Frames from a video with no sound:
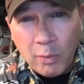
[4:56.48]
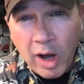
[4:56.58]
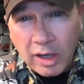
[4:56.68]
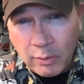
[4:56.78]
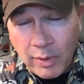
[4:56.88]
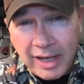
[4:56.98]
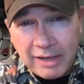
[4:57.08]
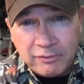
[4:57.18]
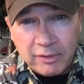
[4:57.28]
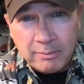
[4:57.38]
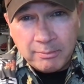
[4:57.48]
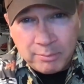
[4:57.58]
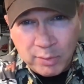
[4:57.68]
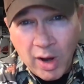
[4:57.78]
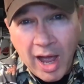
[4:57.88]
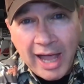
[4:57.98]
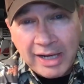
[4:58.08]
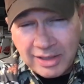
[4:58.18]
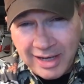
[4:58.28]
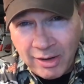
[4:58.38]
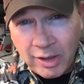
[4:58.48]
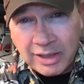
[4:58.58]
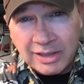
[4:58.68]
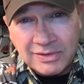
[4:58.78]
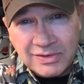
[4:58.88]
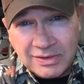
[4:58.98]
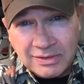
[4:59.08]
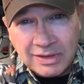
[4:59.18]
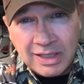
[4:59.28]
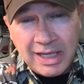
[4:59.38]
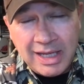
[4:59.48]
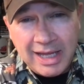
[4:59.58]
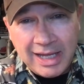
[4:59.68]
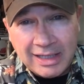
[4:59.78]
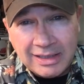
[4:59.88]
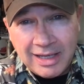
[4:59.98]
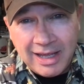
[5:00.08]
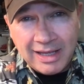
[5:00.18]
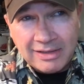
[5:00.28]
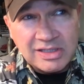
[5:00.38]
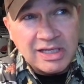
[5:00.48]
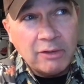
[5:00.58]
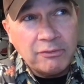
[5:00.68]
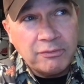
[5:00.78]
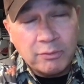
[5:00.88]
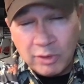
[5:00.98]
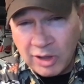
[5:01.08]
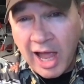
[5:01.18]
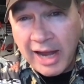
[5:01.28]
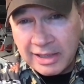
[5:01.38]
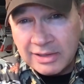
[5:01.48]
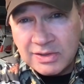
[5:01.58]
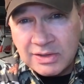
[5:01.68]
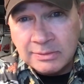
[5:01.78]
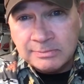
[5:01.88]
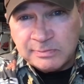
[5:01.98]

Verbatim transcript: walk away from pride and arrogance and and uh, self reliance.